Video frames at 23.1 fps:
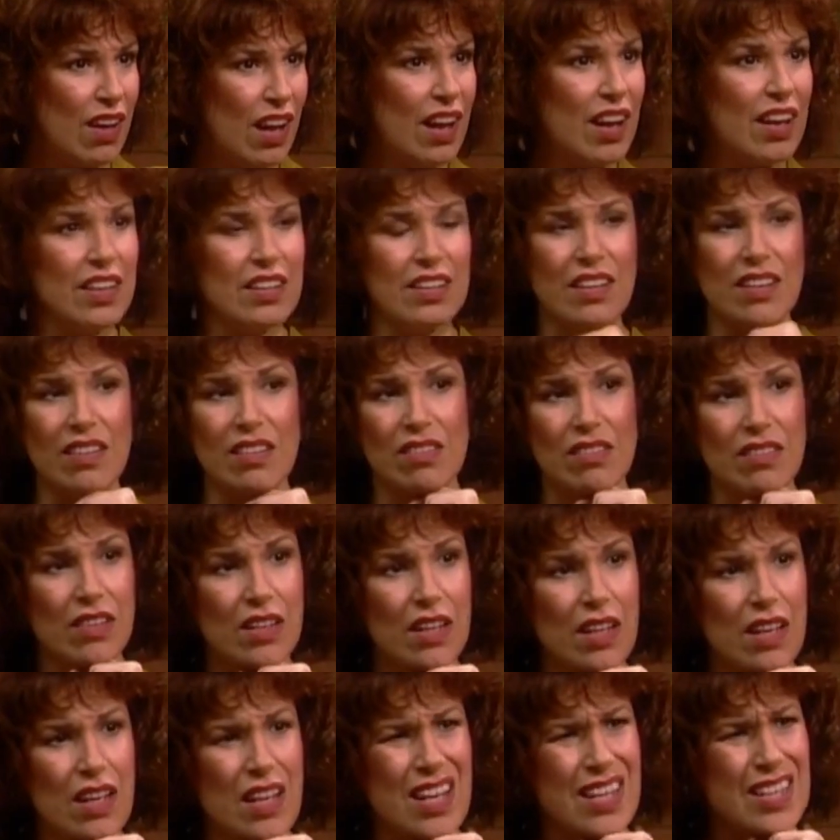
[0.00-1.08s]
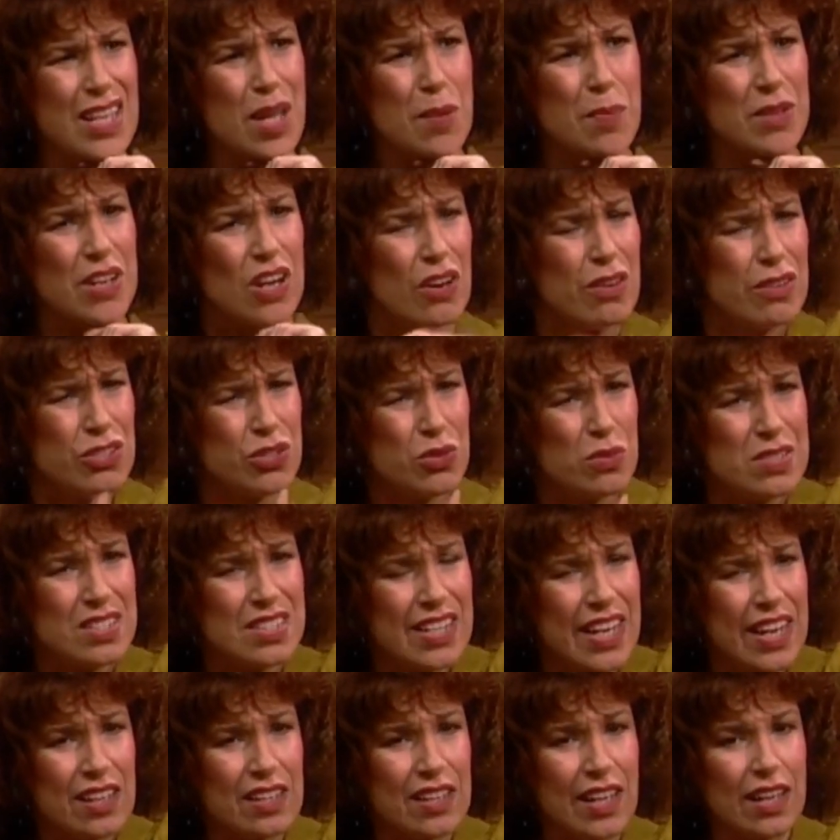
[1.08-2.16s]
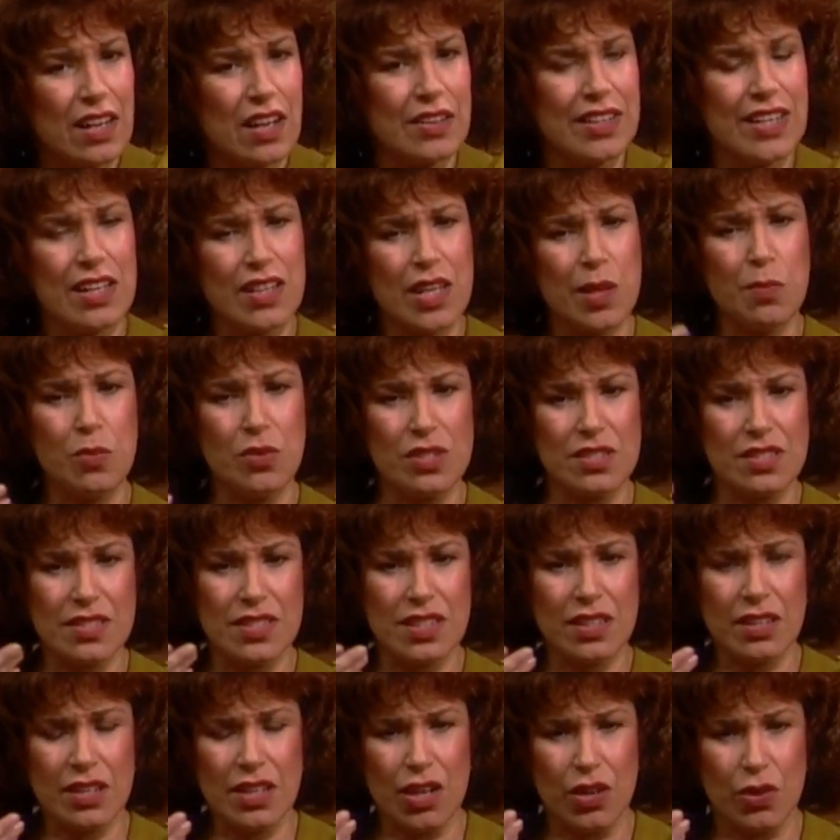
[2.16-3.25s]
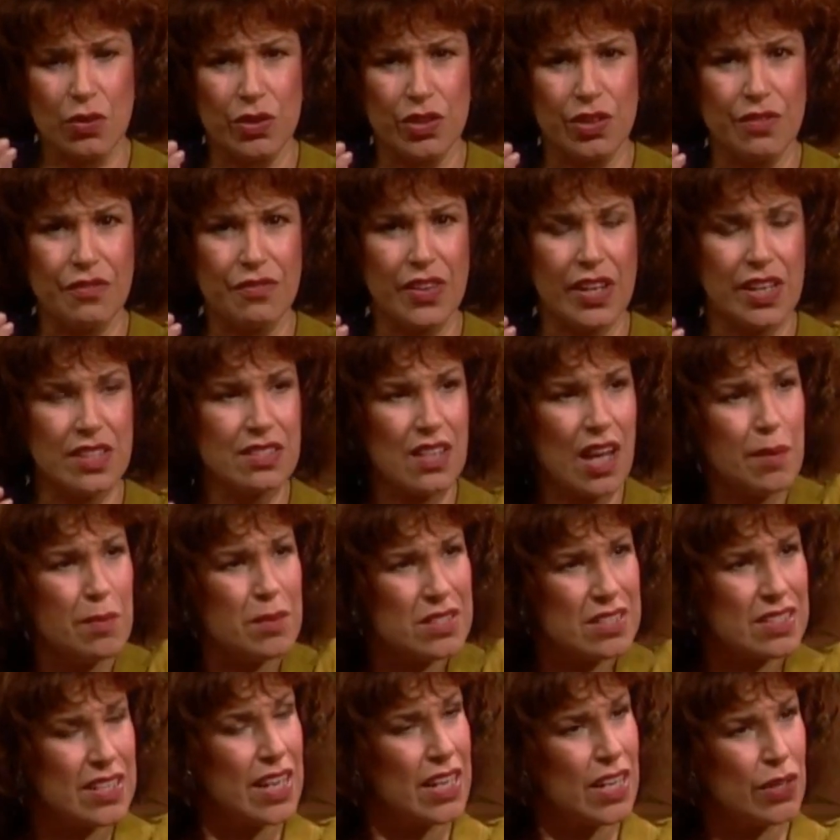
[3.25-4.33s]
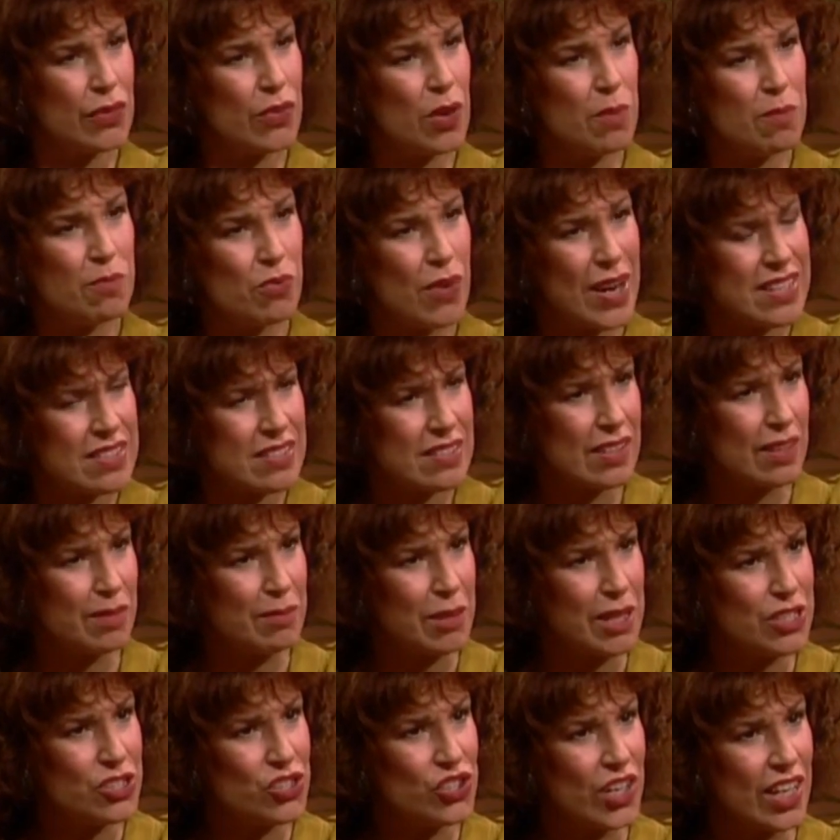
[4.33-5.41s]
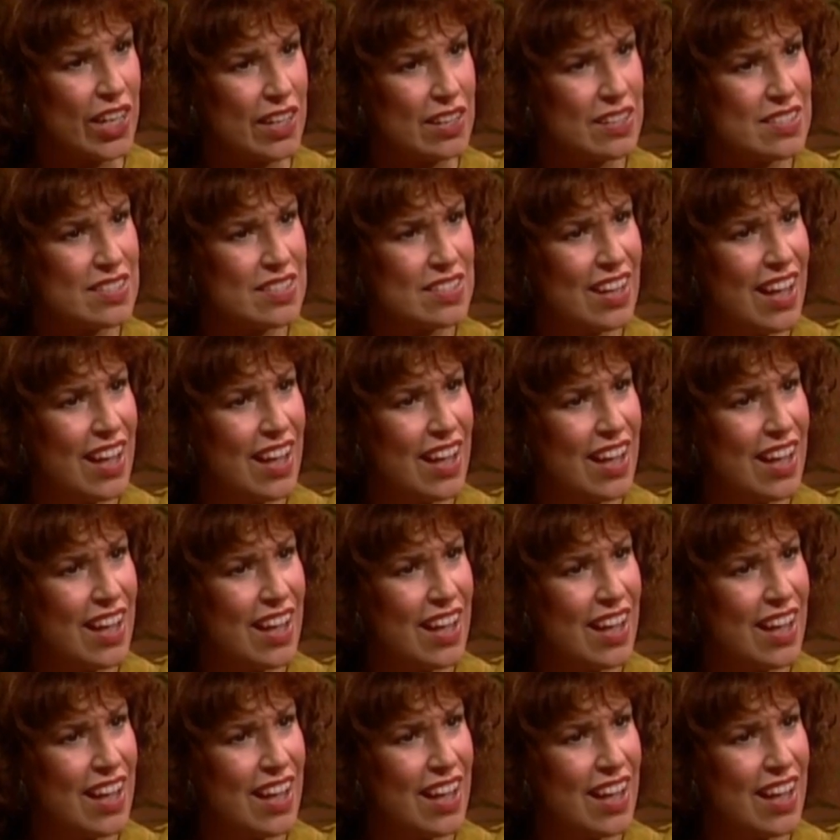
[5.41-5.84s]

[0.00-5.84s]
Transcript: done. She looks great. Right? Yeah, but aren't you? scared scared, like, now they put silicone in your face. I'd be scared I'd grow breasts on my cheeks.